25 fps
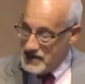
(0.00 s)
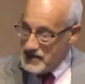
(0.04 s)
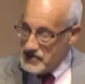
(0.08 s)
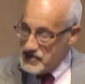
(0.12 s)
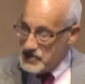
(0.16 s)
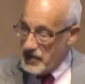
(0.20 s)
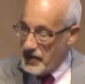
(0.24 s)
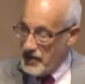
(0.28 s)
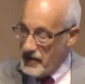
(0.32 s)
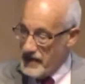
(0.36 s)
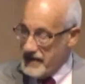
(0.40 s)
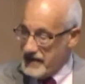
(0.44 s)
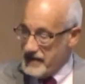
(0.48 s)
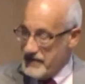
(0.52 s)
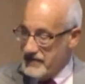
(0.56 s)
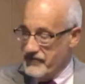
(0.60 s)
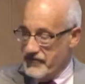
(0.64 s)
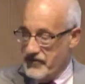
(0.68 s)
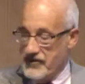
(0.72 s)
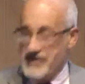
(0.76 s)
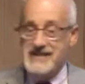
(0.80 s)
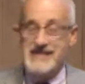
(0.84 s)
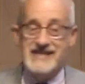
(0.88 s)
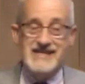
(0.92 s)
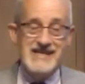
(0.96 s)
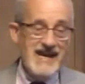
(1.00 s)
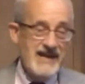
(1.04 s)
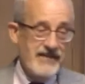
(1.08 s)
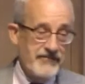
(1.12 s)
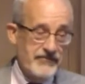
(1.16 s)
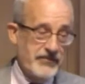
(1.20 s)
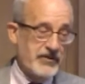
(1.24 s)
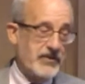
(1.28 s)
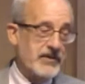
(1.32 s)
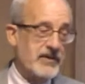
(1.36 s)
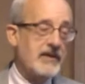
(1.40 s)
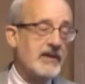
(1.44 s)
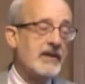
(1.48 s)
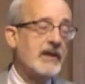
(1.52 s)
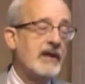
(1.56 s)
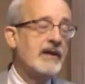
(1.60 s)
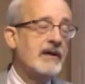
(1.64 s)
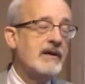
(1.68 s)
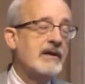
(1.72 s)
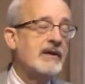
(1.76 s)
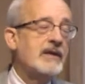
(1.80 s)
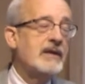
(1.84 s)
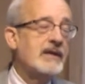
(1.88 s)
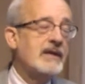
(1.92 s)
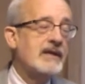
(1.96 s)
talk of the devil
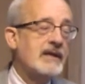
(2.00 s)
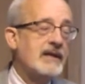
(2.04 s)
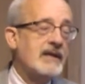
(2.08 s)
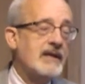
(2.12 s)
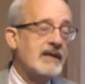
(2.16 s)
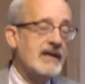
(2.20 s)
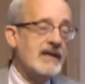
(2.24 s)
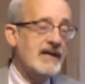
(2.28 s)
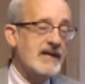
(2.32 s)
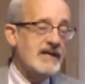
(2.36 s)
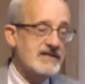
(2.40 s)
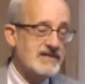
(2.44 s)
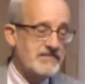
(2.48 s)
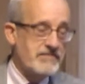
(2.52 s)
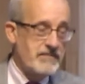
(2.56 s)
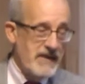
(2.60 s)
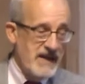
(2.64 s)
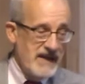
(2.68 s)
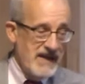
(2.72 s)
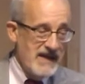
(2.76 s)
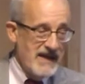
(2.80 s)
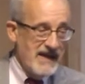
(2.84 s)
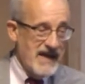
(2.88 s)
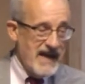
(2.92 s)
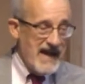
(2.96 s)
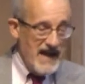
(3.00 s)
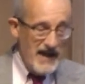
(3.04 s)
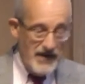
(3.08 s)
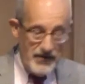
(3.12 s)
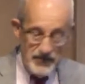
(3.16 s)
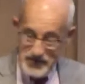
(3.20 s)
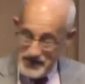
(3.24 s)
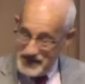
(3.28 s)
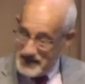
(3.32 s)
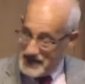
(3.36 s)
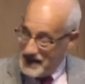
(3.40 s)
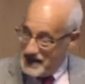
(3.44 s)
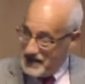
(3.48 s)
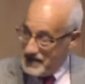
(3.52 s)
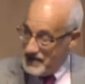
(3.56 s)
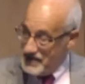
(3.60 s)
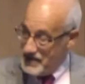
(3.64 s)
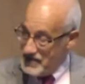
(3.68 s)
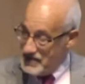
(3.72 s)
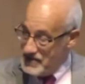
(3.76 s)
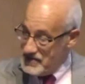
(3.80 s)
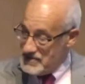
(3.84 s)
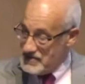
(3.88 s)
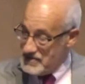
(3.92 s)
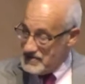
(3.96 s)
as being
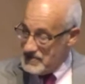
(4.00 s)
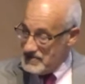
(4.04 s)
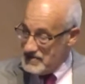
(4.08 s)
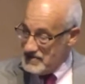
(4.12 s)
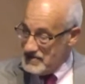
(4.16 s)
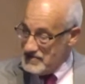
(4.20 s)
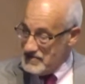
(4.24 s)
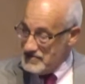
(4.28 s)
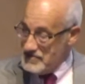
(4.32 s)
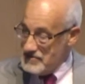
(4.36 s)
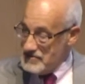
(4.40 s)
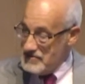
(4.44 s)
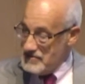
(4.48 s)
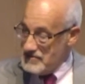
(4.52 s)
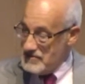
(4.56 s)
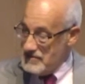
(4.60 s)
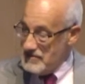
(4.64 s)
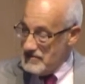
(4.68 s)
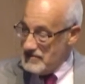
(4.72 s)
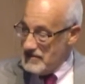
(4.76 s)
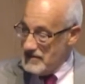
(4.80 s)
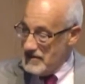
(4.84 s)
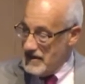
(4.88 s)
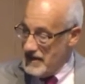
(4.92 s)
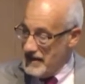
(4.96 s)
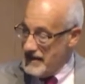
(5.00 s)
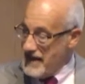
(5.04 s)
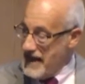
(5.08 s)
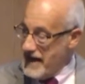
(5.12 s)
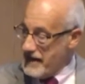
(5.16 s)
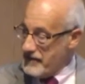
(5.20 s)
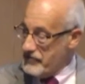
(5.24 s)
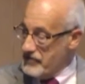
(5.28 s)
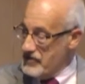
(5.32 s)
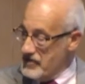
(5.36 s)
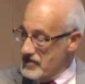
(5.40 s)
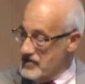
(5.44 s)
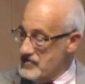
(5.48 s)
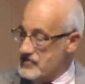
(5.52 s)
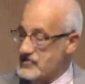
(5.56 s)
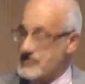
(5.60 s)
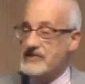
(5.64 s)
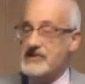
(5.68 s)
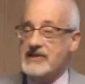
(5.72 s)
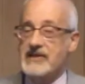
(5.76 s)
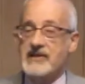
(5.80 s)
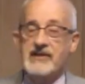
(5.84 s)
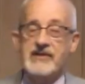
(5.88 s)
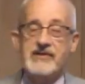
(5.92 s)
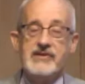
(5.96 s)
outdated,
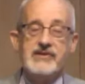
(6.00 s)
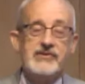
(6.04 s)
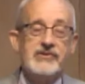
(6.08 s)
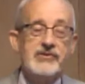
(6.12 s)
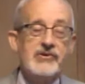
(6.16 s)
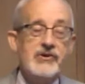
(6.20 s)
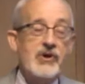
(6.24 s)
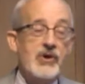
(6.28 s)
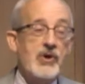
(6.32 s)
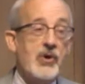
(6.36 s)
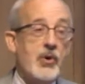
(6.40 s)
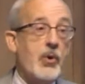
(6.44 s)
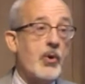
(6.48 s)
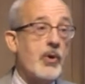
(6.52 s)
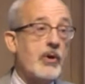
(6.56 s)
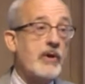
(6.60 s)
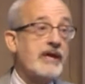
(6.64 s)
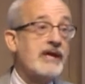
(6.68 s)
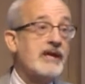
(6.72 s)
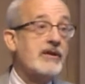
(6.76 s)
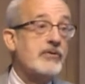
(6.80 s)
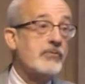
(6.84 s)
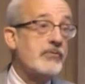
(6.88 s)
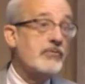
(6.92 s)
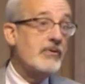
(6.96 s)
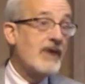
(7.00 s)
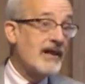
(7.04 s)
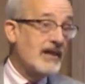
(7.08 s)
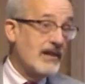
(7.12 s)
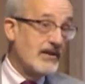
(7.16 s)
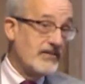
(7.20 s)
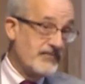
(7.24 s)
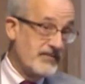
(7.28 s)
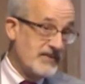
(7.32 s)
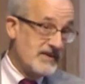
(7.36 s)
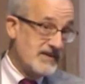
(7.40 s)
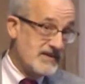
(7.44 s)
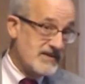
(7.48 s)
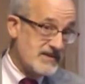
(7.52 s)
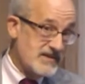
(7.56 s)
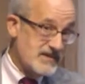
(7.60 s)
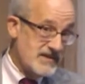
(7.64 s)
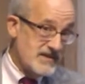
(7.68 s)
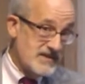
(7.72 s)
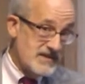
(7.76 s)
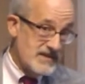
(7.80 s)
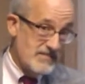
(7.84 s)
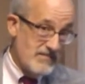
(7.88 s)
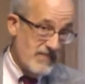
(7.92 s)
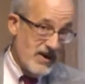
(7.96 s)
anachronistic, or irrelevant
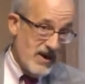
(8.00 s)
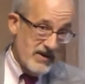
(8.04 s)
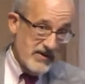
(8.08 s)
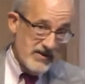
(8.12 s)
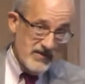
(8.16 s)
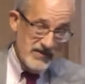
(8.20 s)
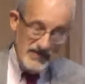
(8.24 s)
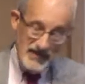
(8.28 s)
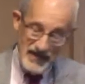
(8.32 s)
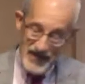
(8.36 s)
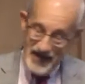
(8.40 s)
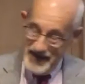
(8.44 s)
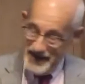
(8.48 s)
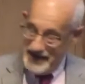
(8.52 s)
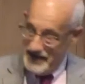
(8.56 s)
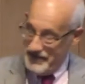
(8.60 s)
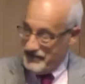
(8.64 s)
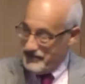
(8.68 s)
to modern life.